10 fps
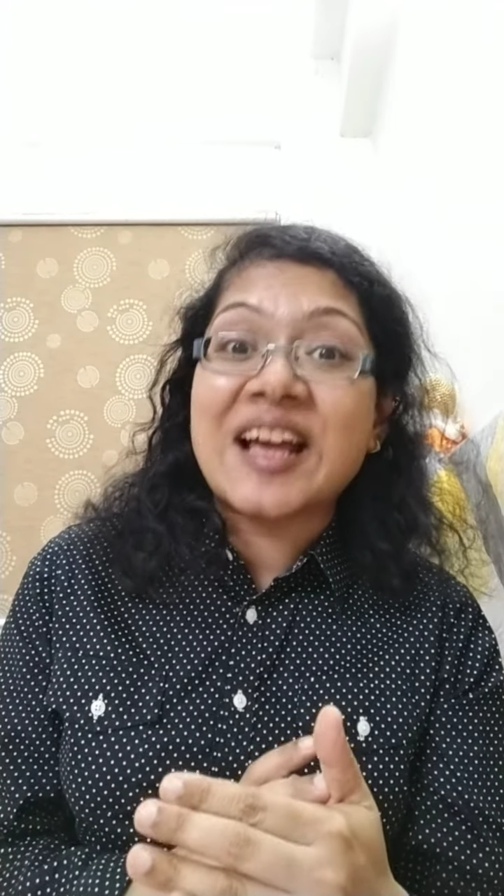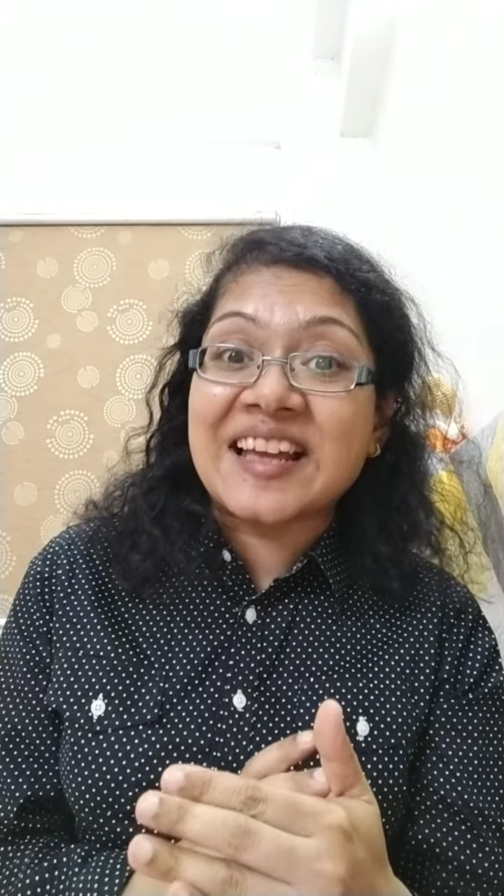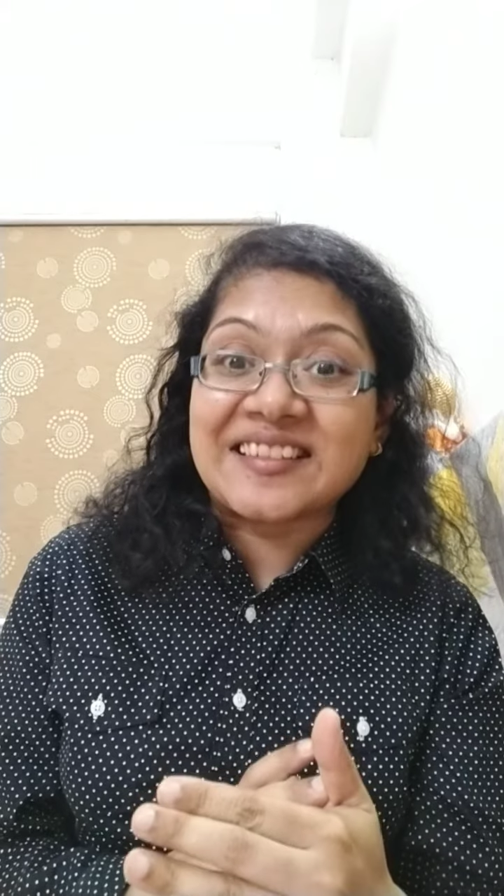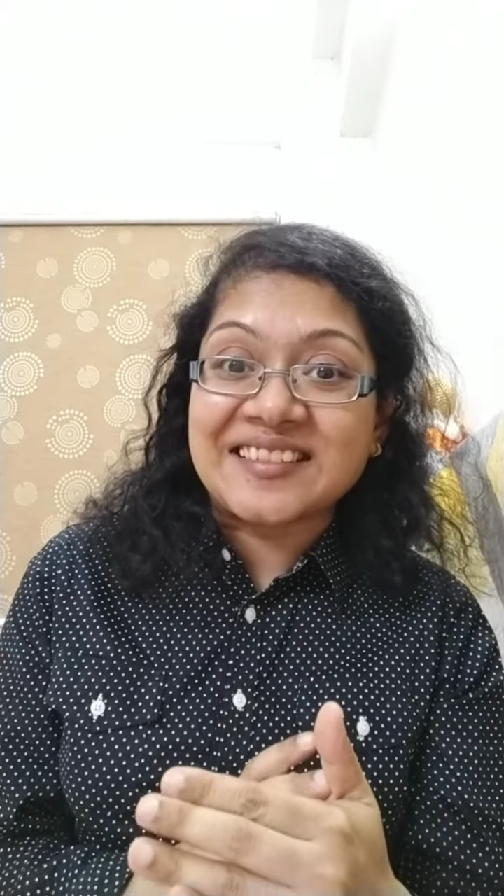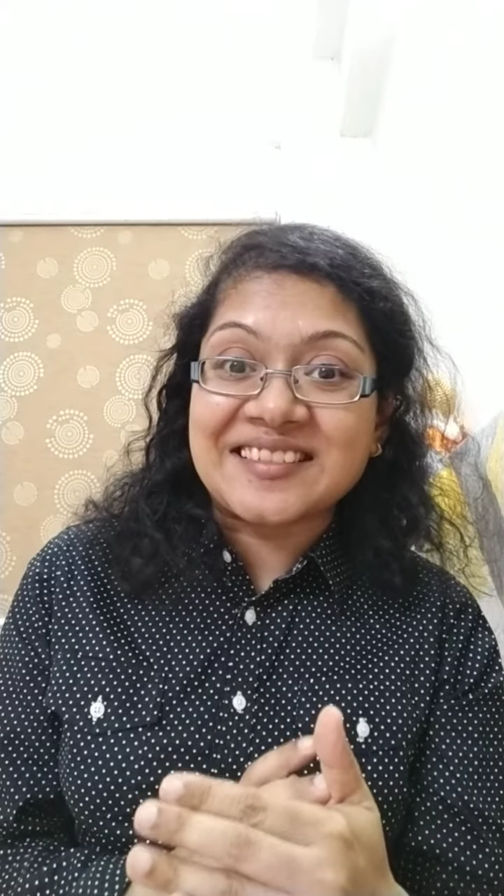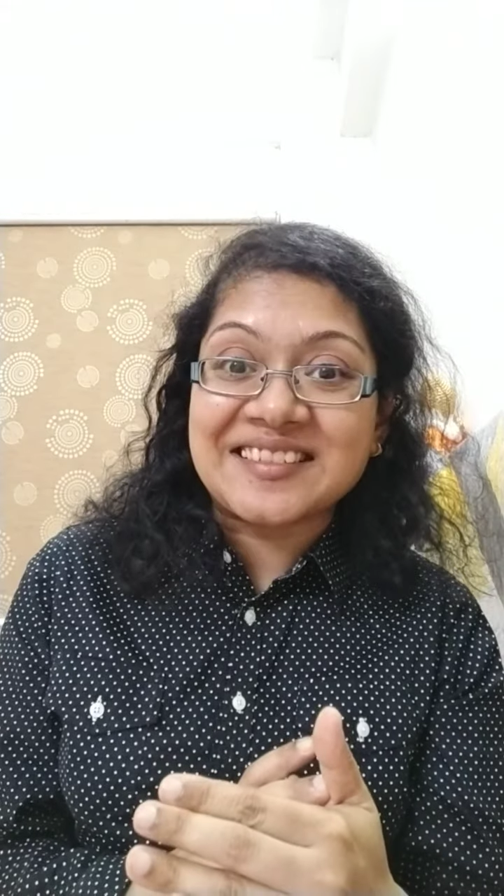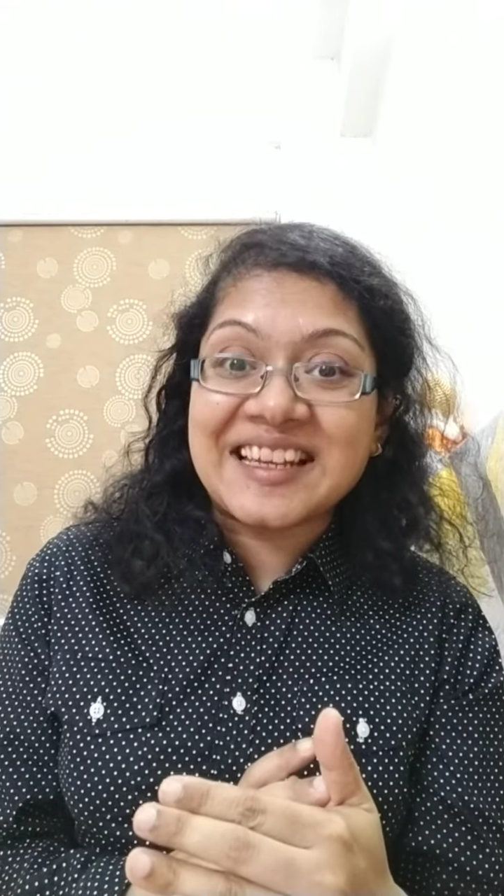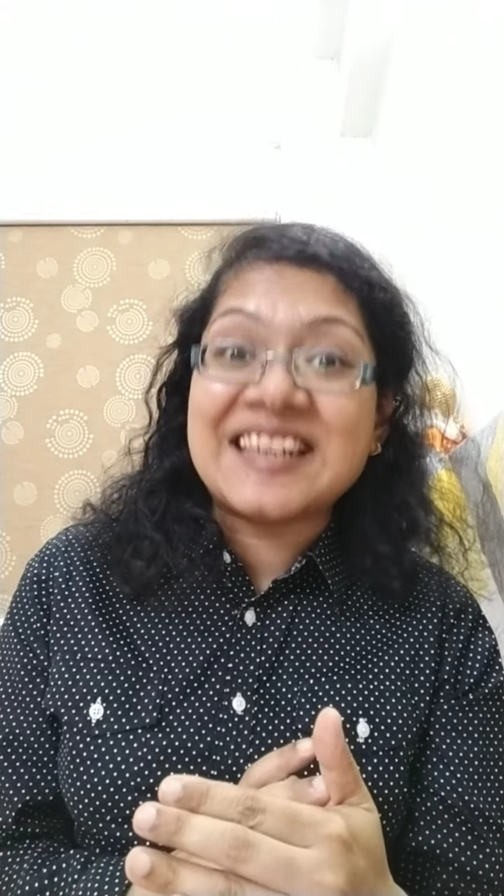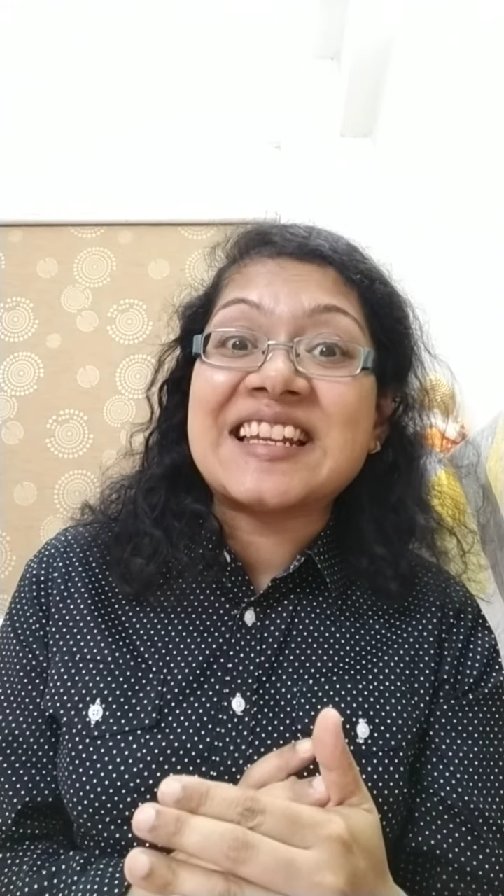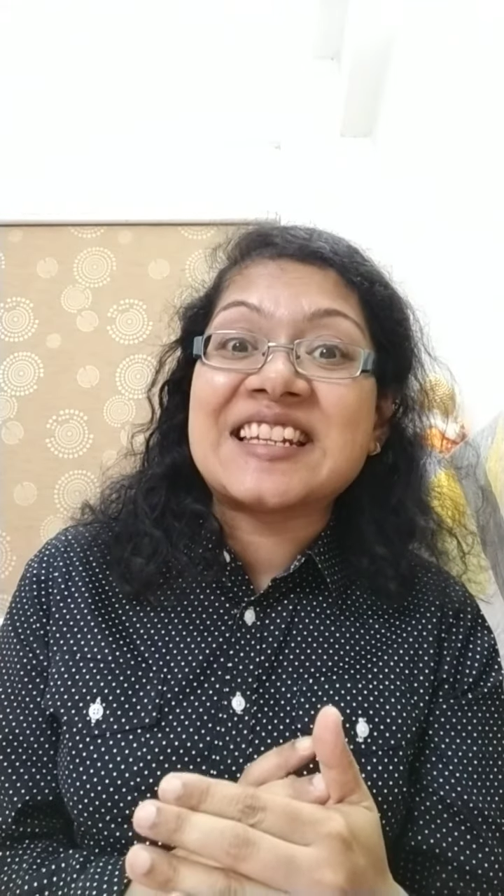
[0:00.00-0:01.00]
An
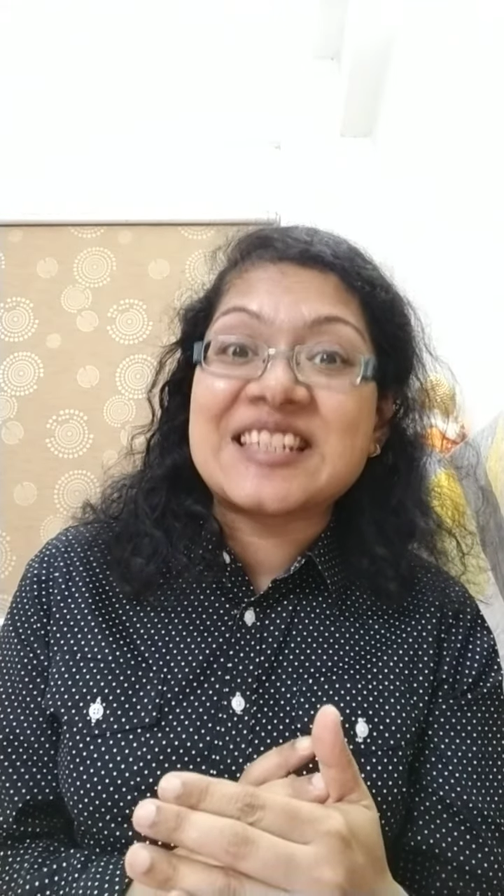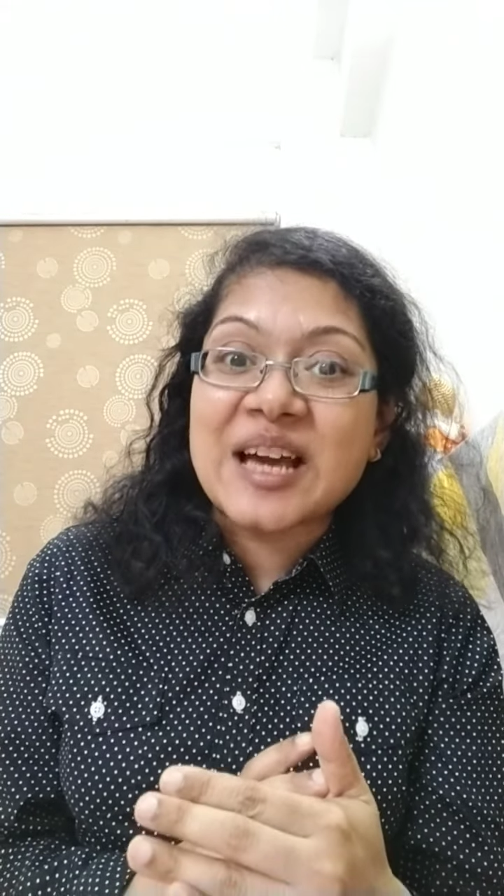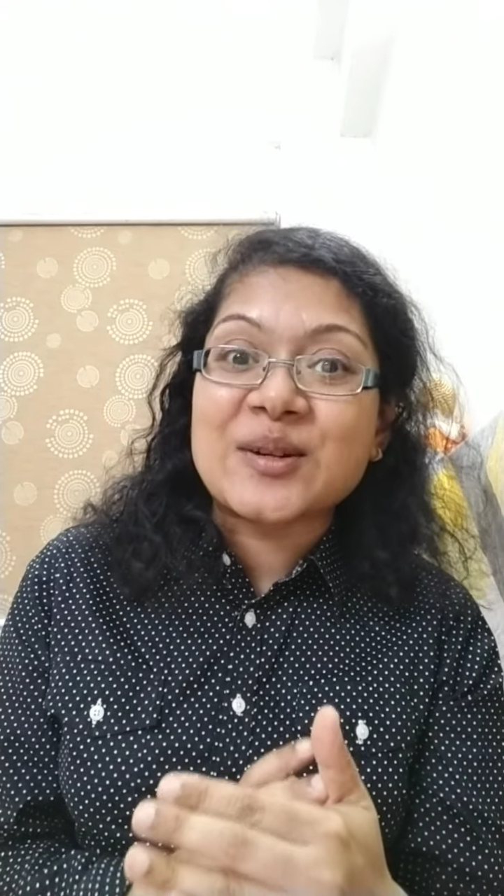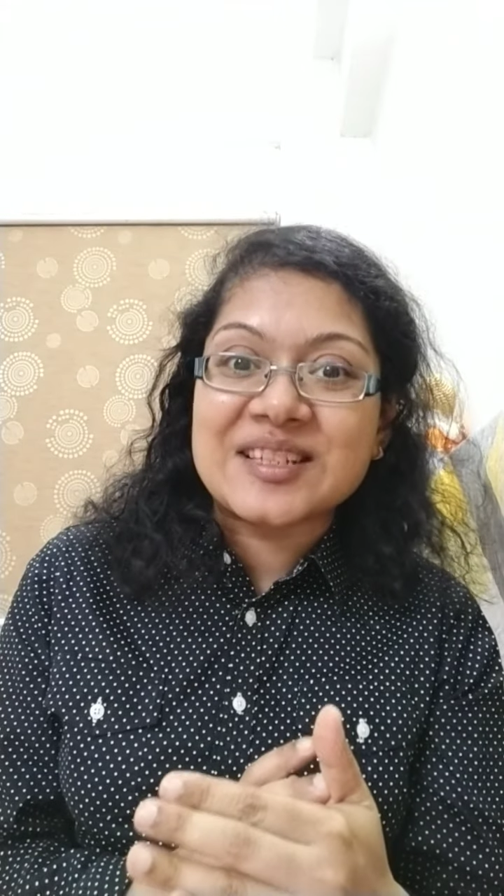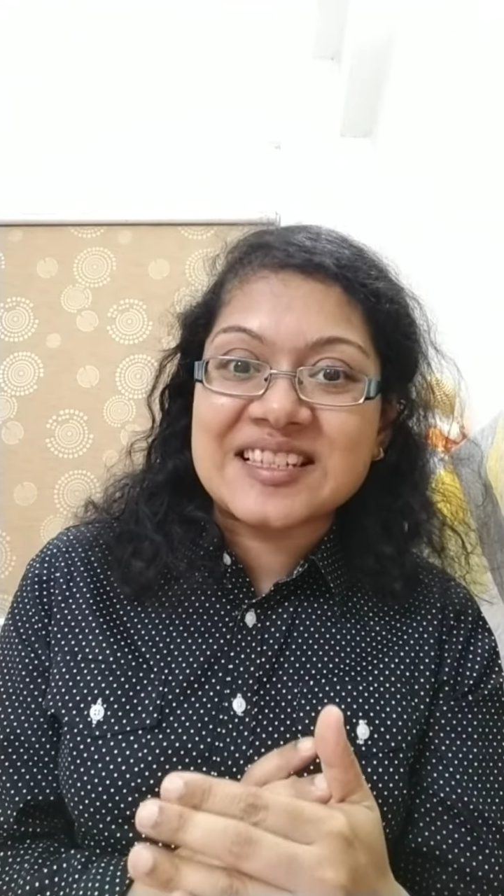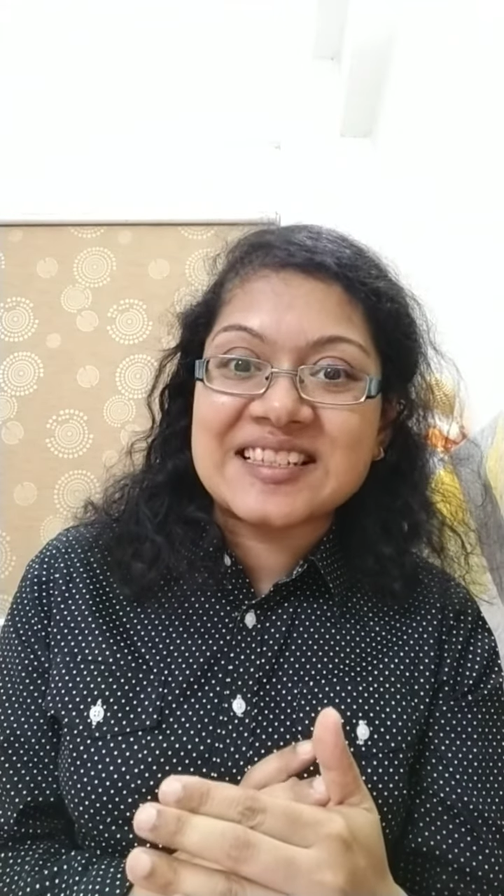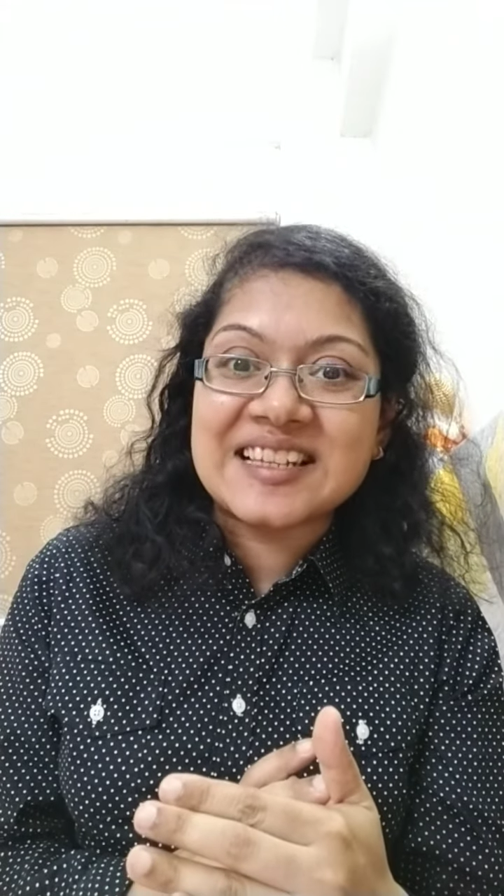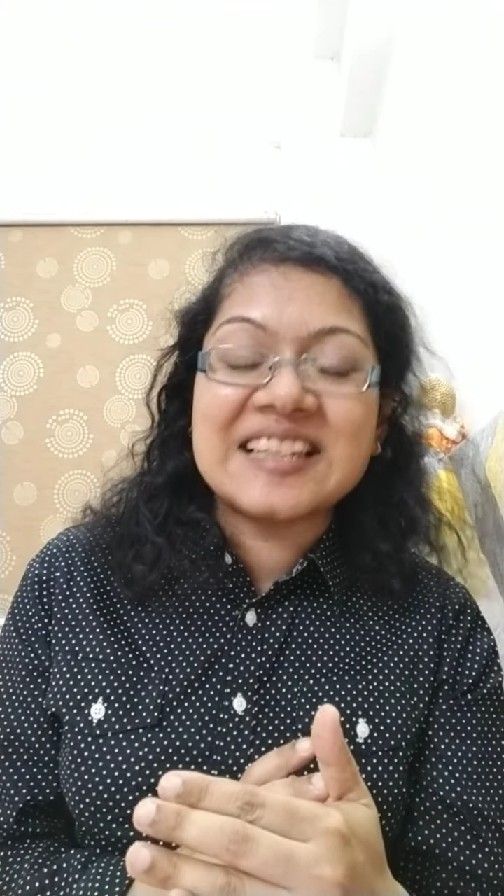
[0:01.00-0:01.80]
in Antares.